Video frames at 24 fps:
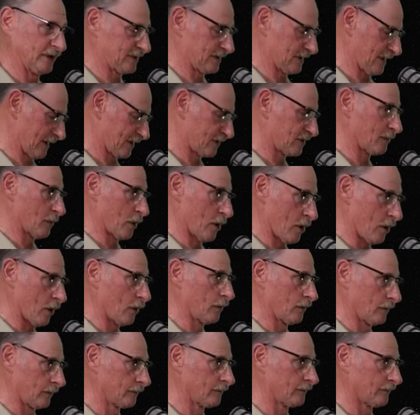It's like
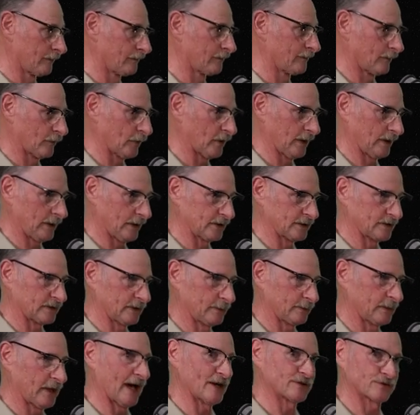tomorrow, right? It's
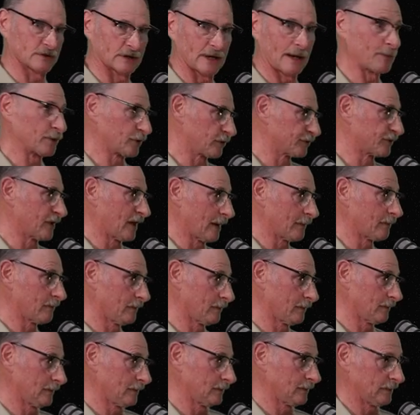in astronomical time.
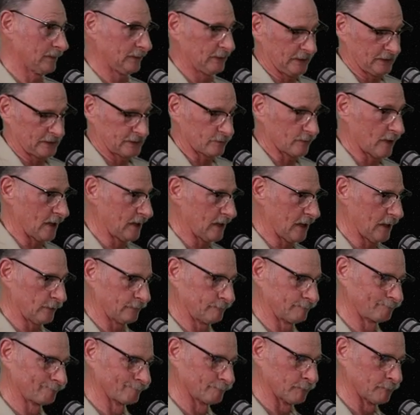It's right now.